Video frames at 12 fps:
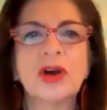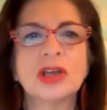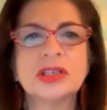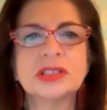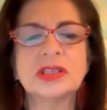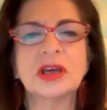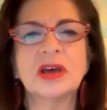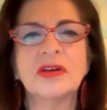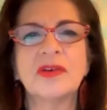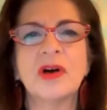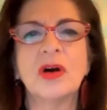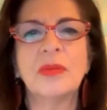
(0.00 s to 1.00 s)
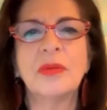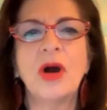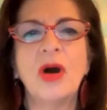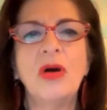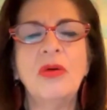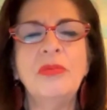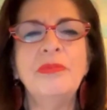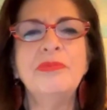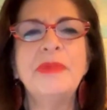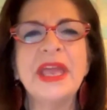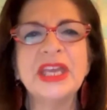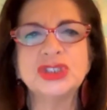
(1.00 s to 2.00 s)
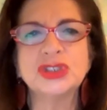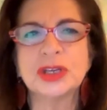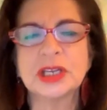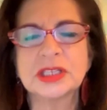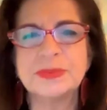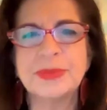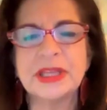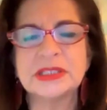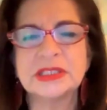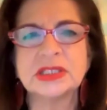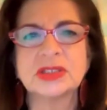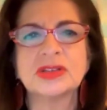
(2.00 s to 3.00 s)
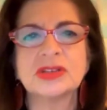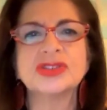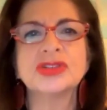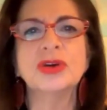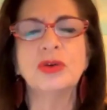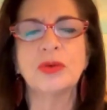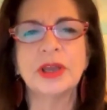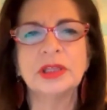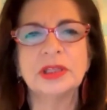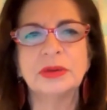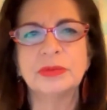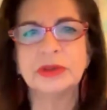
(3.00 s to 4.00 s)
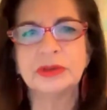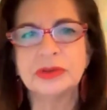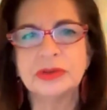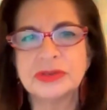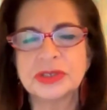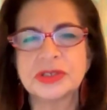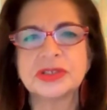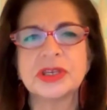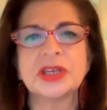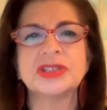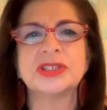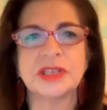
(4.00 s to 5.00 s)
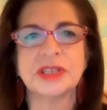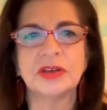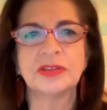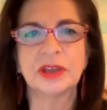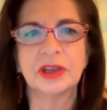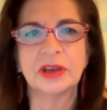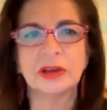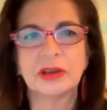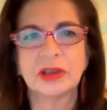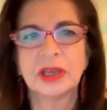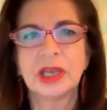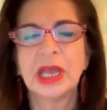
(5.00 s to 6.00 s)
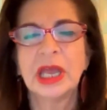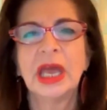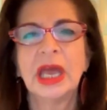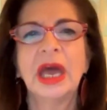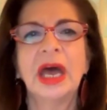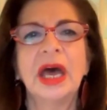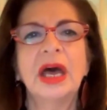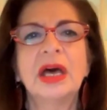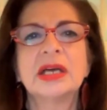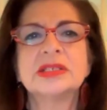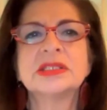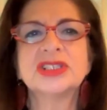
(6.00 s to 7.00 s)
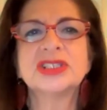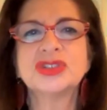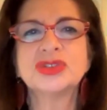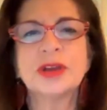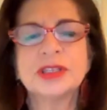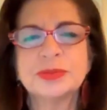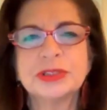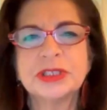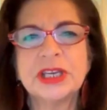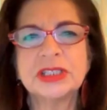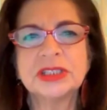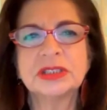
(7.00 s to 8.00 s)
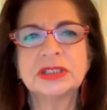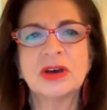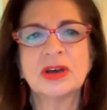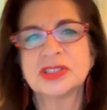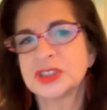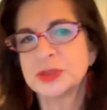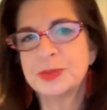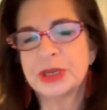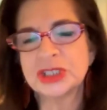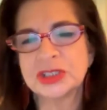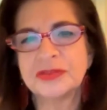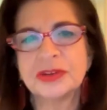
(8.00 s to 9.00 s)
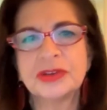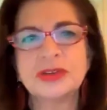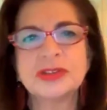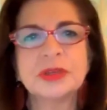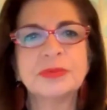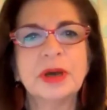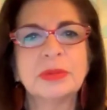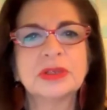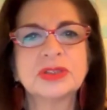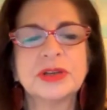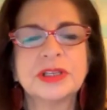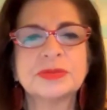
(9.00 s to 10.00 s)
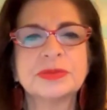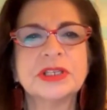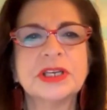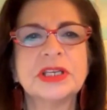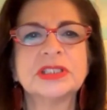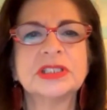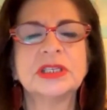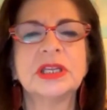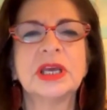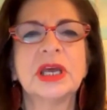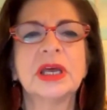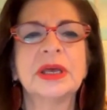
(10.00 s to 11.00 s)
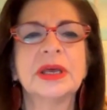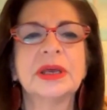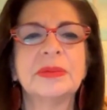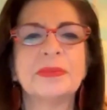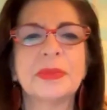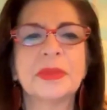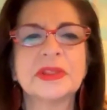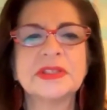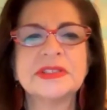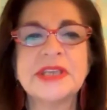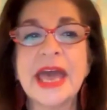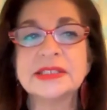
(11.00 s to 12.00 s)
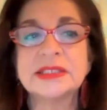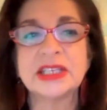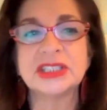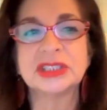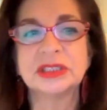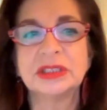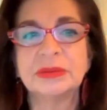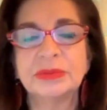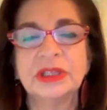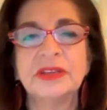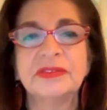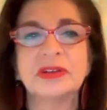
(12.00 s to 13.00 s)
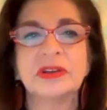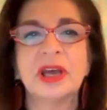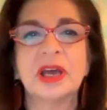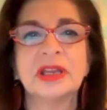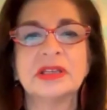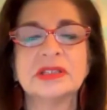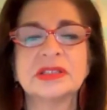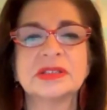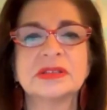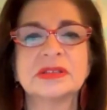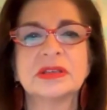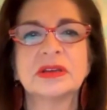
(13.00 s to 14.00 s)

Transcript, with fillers: cost of all major expenses are so greatly reduced, such as healthcare, uh, such as transportation costs, especially if you're using public transportation. Um, taxation, believe it or not, is